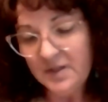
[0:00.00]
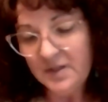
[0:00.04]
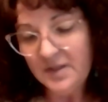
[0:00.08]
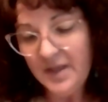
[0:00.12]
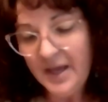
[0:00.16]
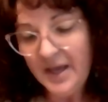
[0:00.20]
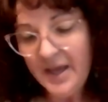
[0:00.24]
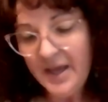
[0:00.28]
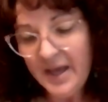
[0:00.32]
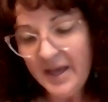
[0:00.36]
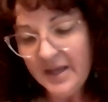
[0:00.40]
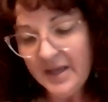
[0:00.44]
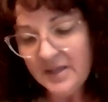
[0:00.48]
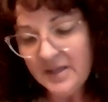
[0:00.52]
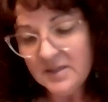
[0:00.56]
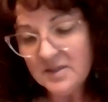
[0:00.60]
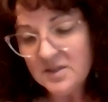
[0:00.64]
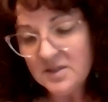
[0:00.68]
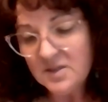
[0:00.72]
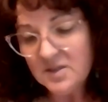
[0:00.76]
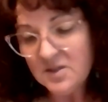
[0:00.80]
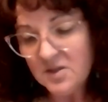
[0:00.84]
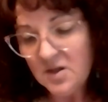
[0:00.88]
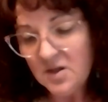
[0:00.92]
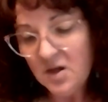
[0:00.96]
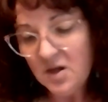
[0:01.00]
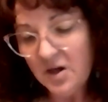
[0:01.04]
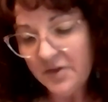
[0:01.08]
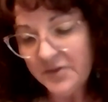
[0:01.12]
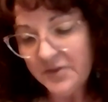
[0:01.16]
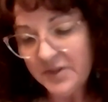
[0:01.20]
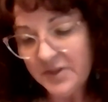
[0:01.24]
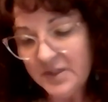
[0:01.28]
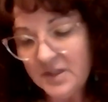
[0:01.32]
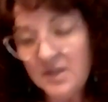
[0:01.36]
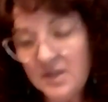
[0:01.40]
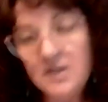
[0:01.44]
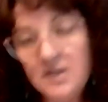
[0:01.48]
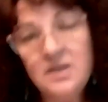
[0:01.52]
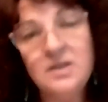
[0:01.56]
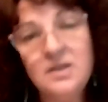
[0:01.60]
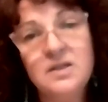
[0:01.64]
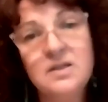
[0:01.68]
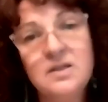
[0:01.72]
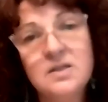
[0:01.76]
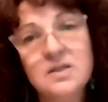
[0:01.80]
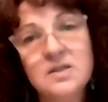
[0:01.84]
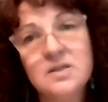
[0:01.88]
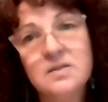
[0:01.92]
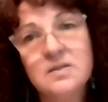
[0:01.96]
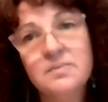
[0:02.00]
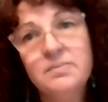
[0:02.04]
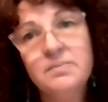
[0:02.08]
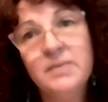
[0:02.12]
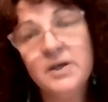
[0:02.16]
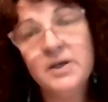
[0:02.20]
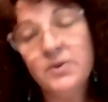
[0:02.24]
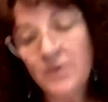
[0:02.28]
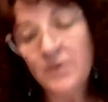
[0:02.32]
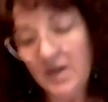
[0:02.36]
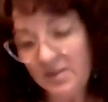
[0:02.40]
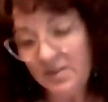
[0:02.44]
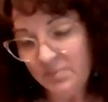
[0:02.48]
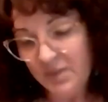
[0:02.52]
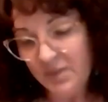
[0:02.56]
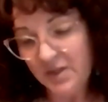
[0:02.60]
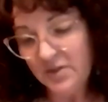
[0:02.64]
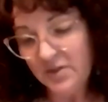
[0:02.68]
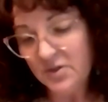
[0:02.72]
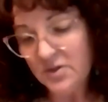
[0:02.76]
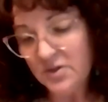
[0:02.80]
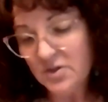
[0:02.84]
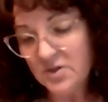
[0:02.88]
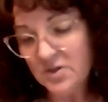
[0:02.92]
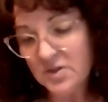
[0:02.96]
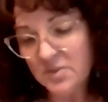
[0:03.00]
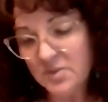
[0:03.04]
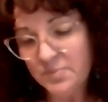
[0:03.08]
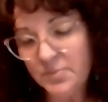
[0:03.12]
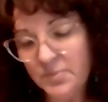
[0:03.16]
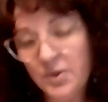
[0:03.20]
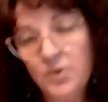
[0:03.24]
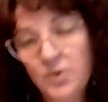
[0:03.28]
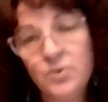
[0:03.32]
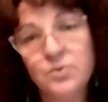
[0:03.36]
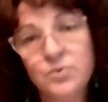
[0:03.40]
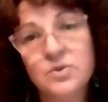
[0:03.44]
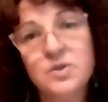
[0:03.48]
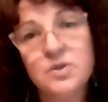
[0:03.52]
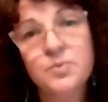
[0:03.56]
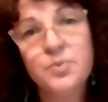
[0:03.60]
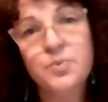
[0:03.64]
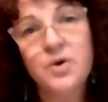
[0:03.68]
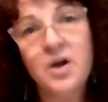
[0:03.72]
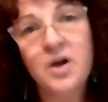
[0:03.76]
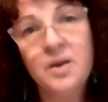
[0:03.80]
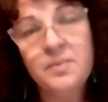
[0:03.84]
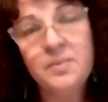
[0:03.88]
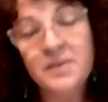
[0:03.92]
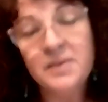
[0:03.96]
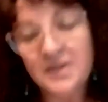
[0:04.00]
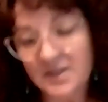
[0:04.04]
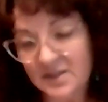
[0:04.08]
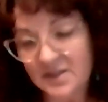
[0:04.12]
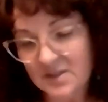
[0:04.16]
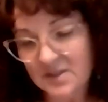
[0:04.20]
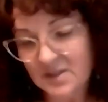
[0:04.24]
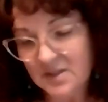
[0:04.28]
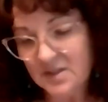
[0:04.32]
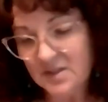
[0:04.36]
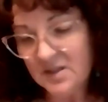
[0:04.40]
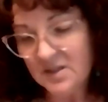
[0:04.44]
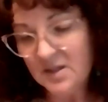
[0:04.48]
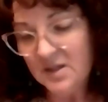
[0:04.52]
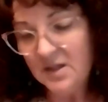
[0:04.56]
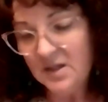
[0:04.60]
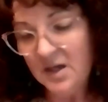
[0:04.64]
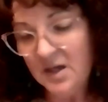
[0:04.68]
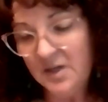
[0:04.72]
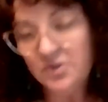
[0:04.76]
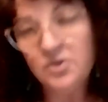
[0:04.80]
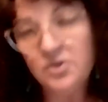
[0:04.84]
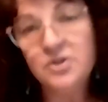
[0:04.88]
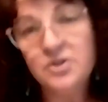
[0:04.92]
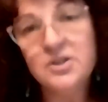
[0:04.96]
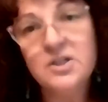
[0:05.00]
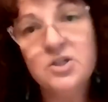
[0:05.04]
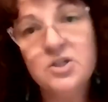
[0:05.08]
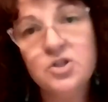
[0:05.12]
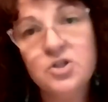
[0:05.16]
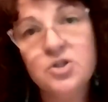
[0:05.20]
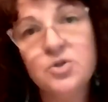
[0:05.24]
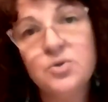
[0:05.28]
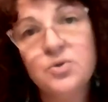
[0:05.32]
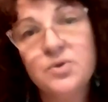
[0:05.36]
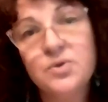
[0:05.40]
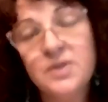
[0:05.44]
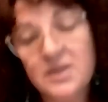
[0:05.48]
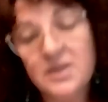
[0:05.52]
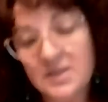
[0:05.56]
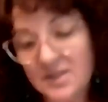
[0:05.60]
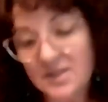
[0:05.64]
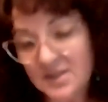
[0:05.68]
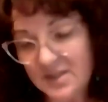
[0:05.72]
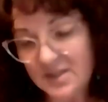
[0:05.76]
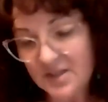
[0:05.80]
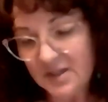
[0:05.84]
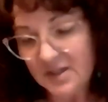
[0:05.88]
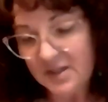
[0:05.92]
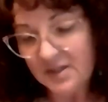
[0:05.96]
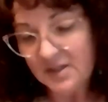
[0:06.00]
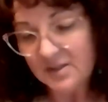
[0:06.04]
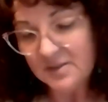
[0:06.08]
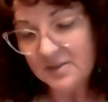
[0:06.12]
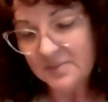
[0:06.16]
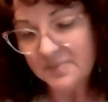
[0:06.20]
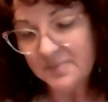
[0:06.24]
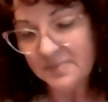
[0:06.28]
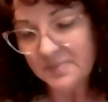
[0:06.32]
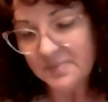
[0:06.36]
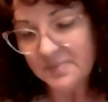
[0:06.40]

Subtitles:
The hands on the keys, my grandmother's, bones prominent under tissue-thin skin.